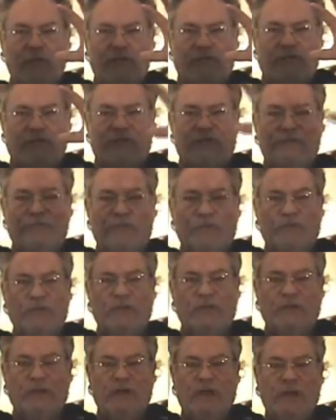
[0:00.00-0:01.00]

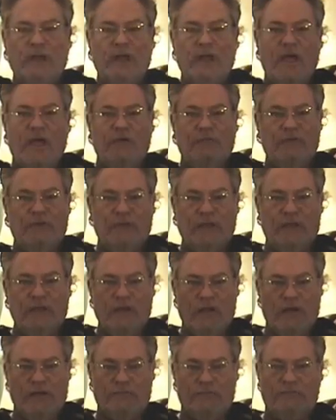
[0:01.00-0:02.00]
civilian everyday
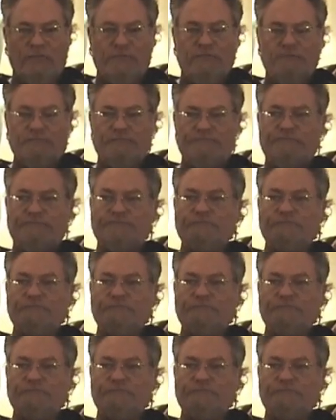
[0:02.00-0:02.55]
life.